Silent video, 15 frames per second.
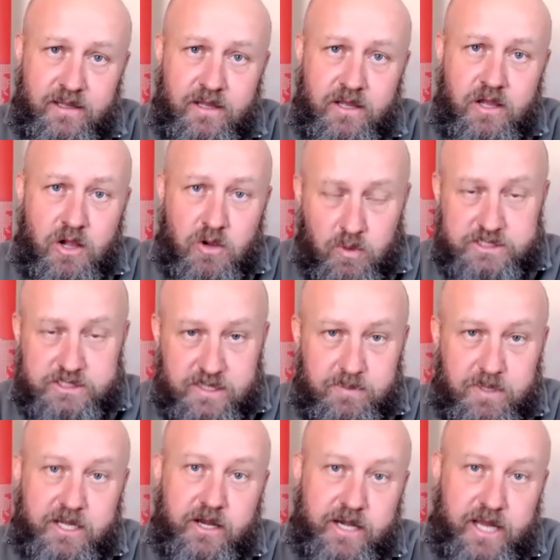what's simply
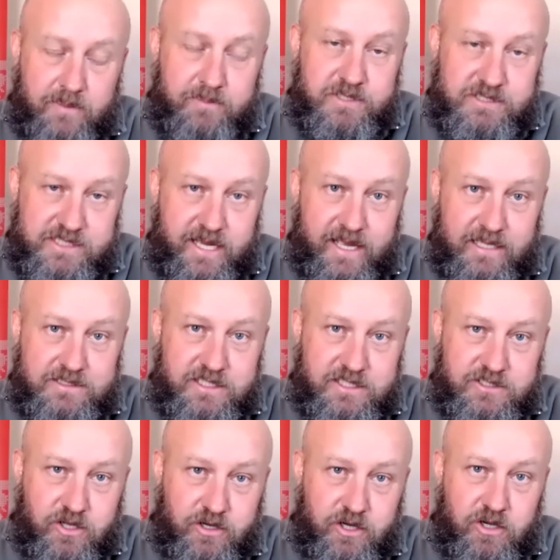going to happen is the ANC is
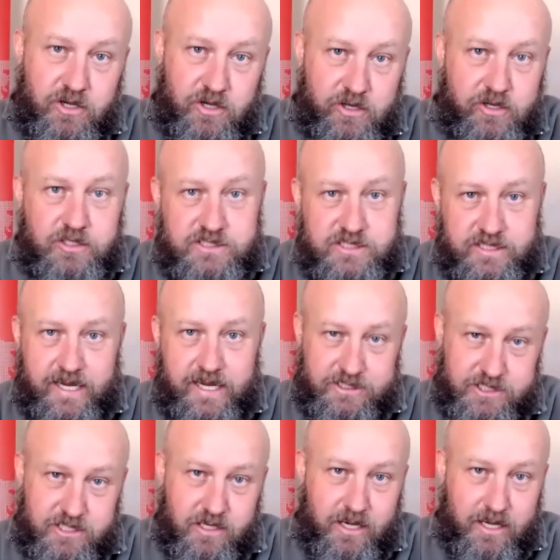going to lose the
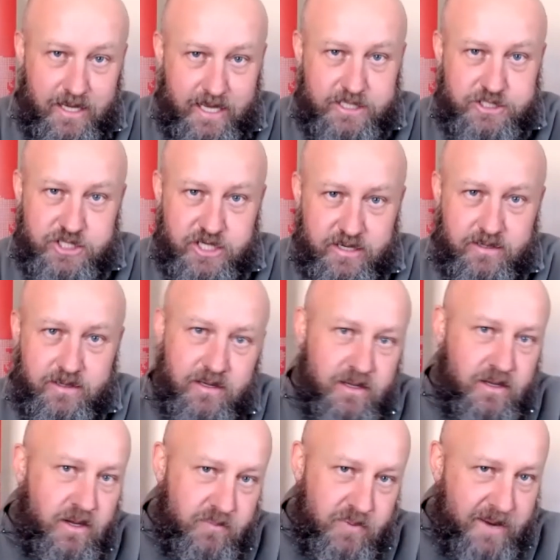national election,
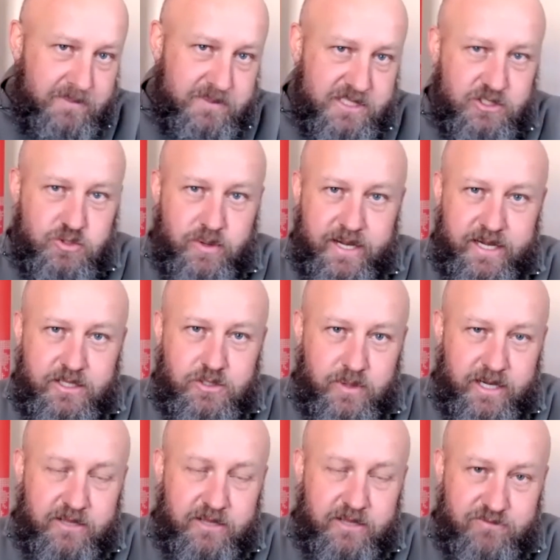perhaps in
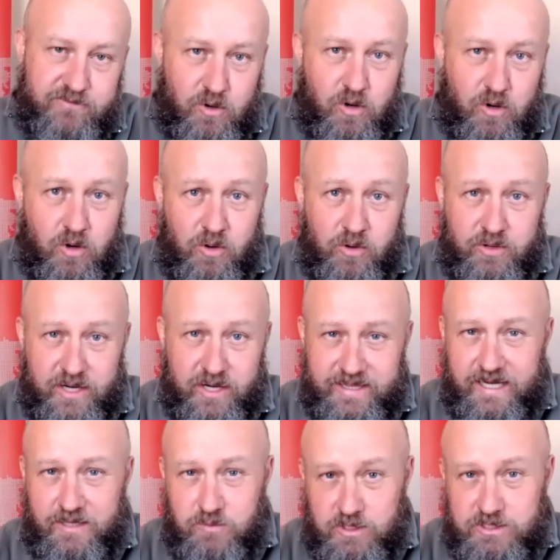2024.
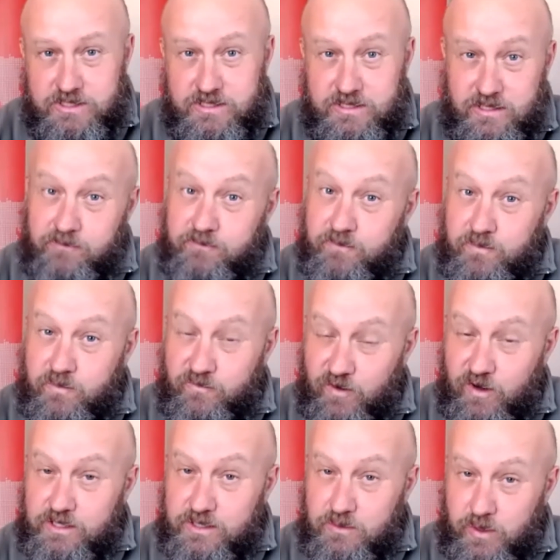That was the
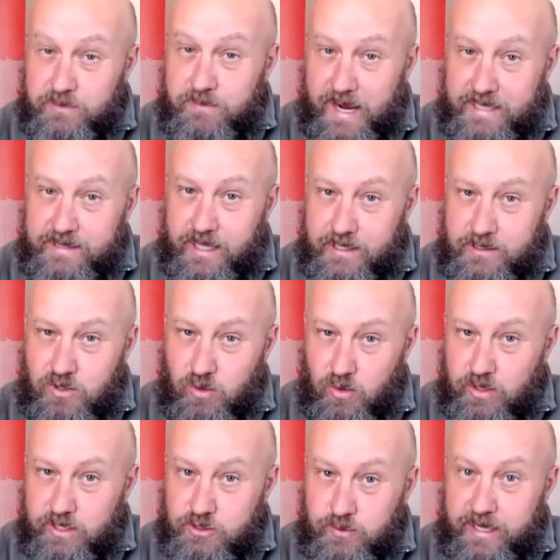first, we made that call
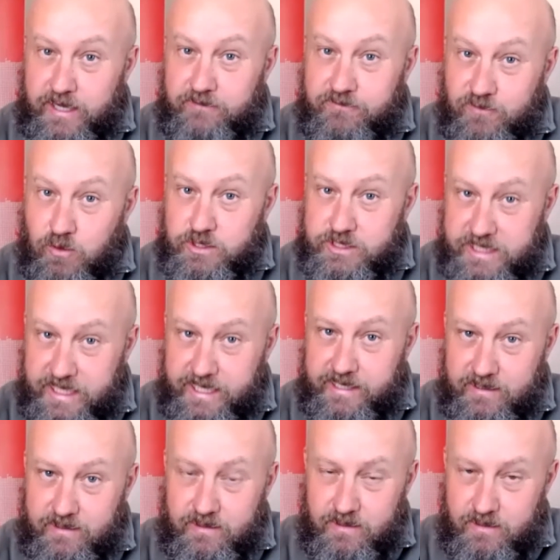in
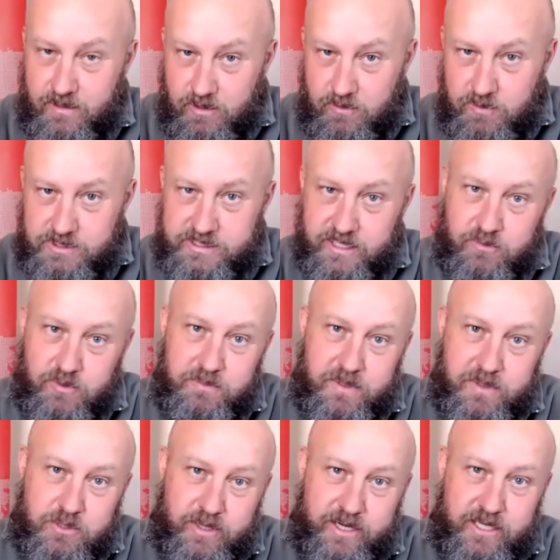2014. We said it would be
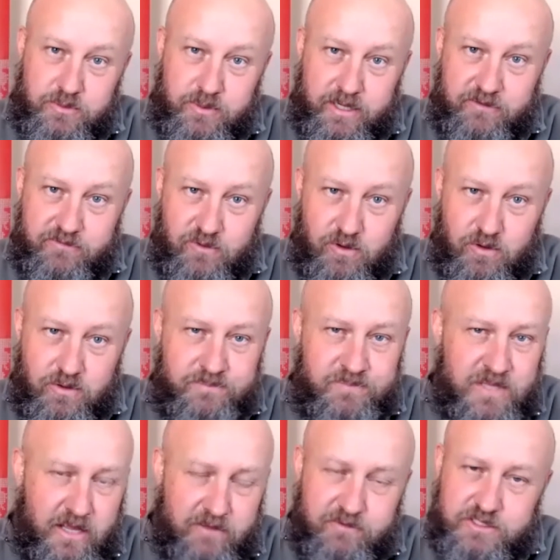2024.
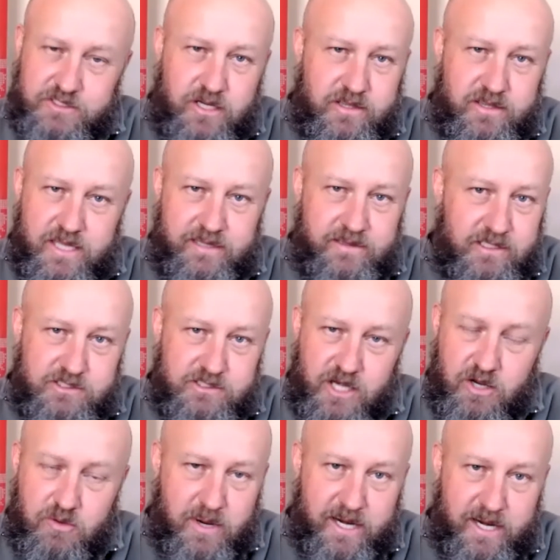If it's not then, there's
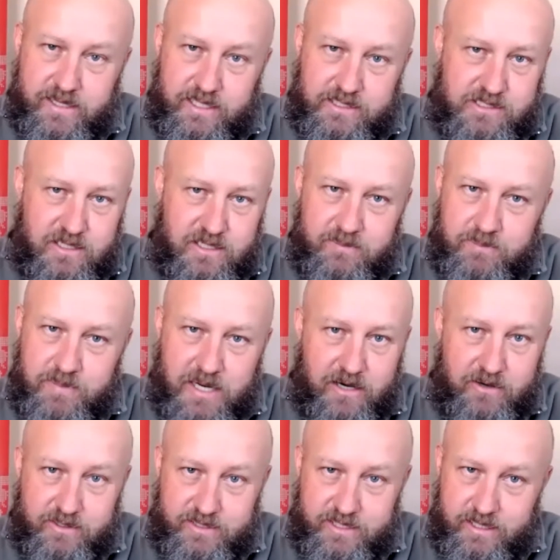no way they're still in
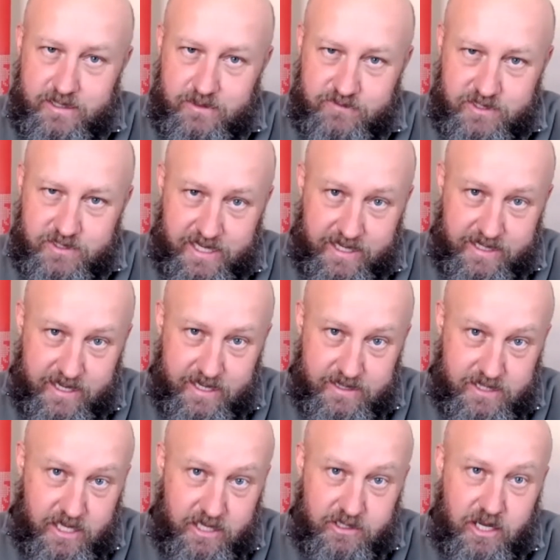power at the end of the decade.
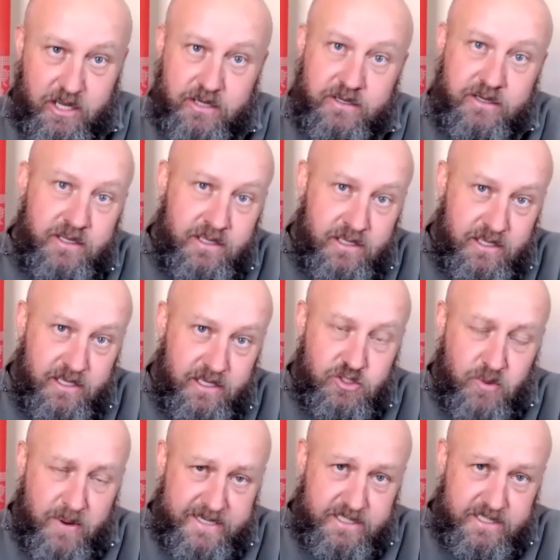They go in
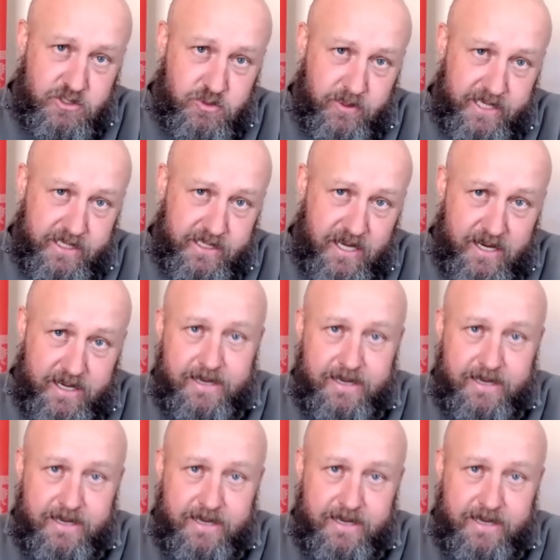2029.